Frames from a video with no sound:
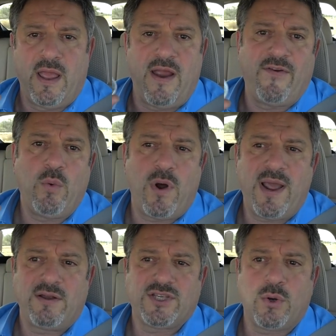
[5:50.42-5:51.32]
Every one
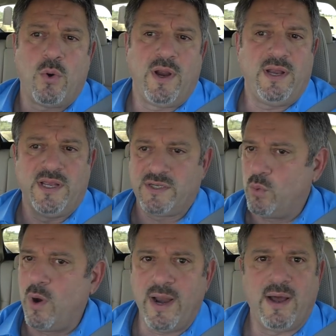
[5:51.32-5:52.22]
ounce coin is
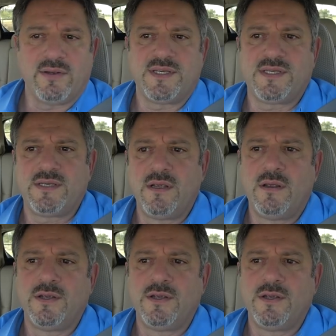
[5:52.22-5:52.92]
one ounce.